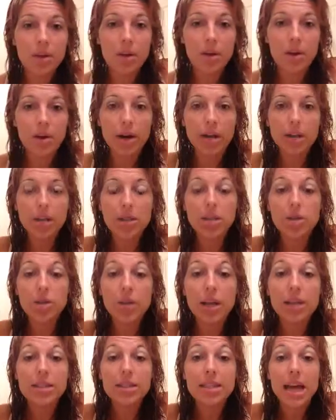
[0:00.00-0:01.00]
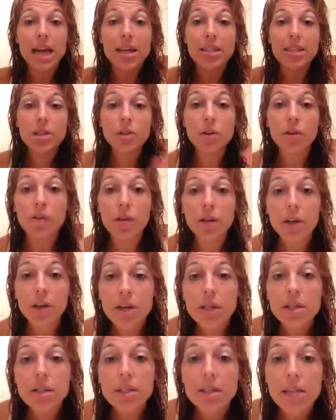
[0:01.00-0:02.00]
All right, so that's that. So I have
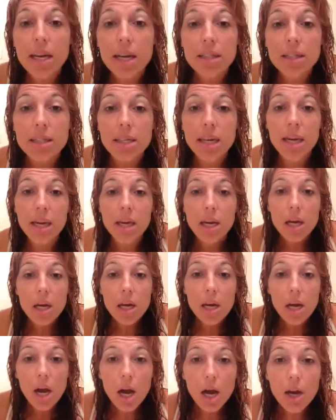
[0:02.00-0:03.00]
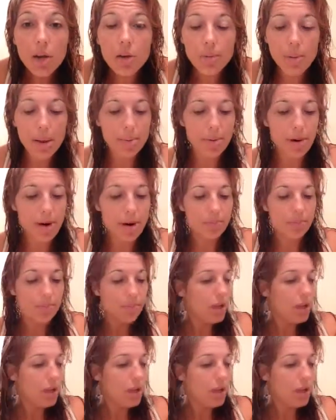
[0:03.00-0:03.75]
Curious and Sexy under my brow.